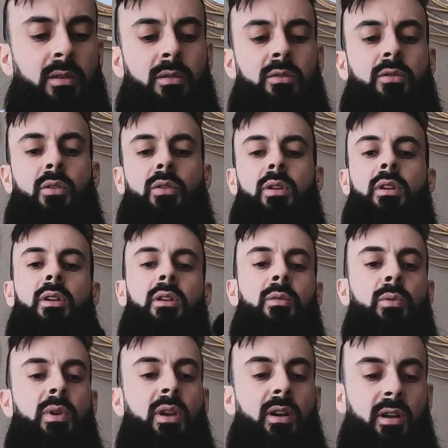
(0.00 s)
So here we
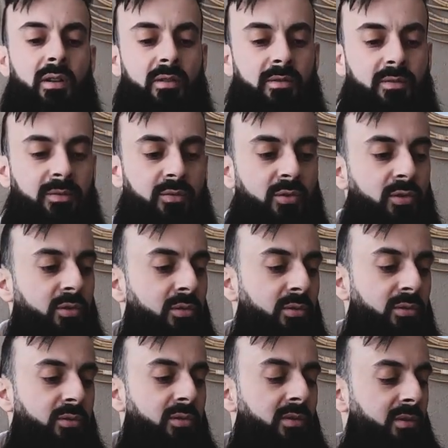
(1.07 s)
have
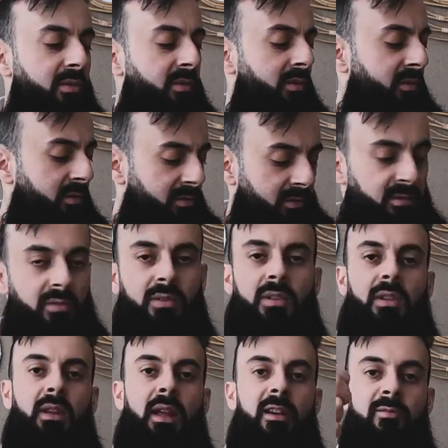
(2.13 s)
two
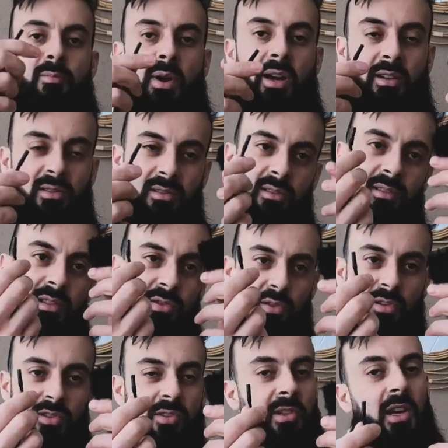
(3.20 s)
lav mics. These are the
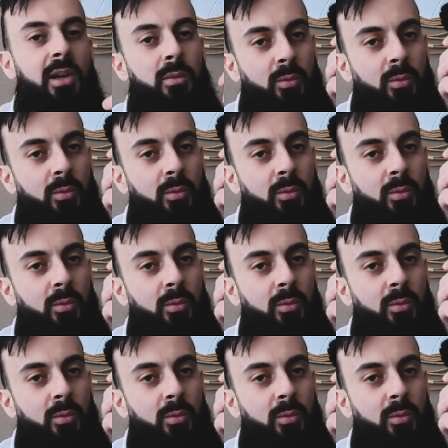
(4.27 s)
same.